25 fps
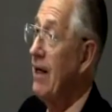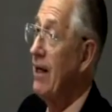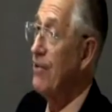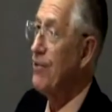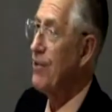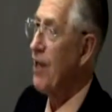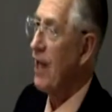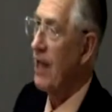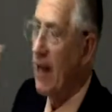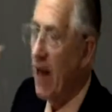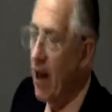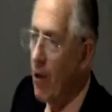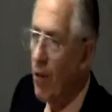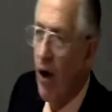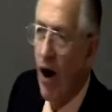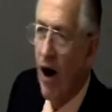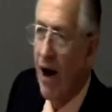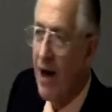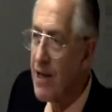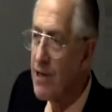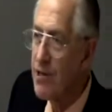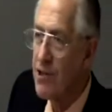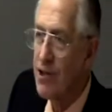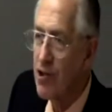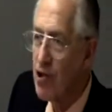say, now,
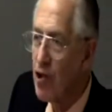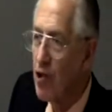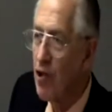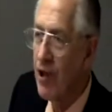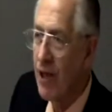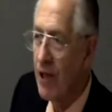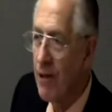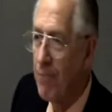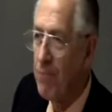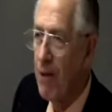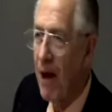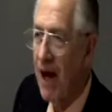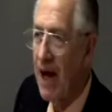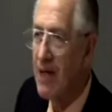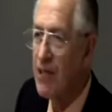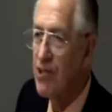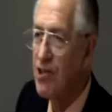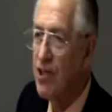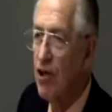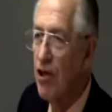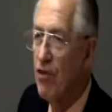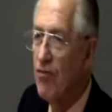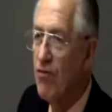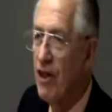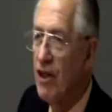why is it you keep
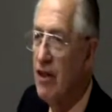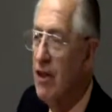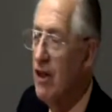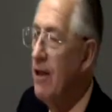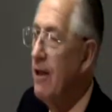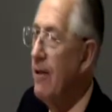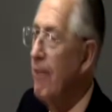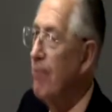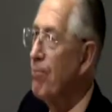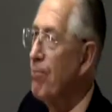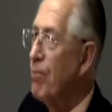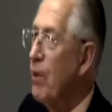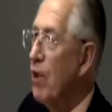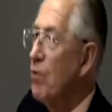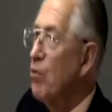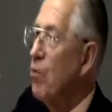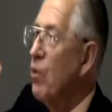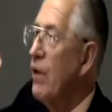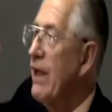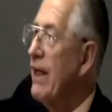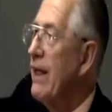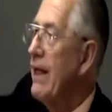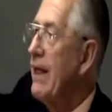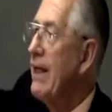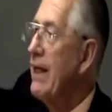Passover? But
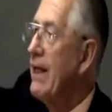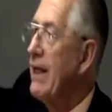we